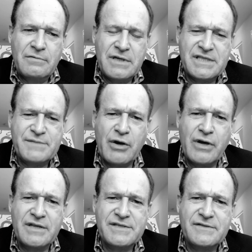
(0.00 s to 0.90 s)

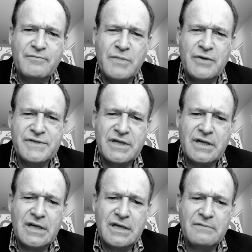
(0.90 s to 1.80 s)
experience of
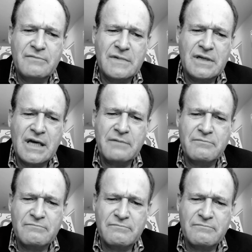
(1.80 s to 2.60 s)
music, and I